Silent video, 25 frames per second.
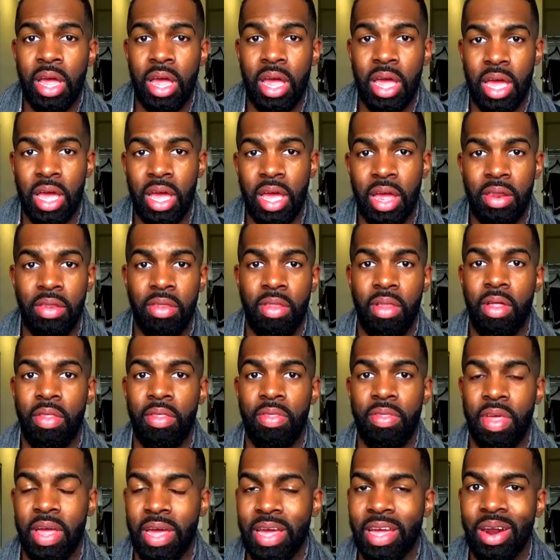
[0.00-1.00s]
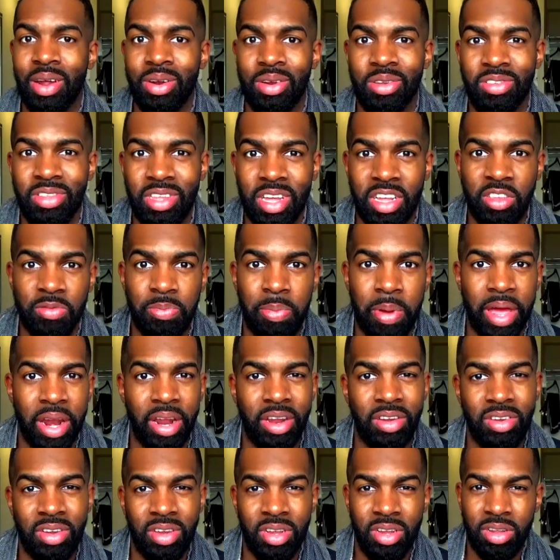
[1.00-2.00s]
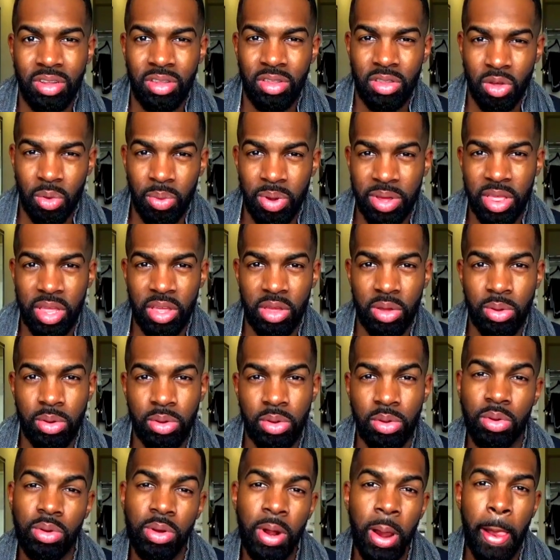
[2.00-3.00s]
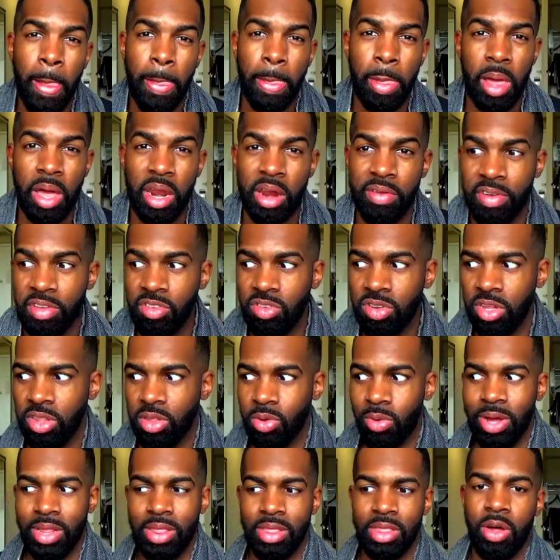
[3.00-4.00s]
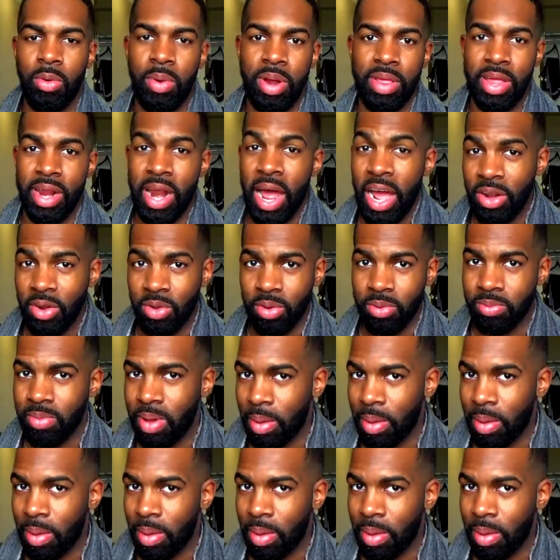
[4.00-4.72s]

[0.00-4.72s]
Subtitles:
and they can understand Spanish the way that you do, and eventually the way that I do.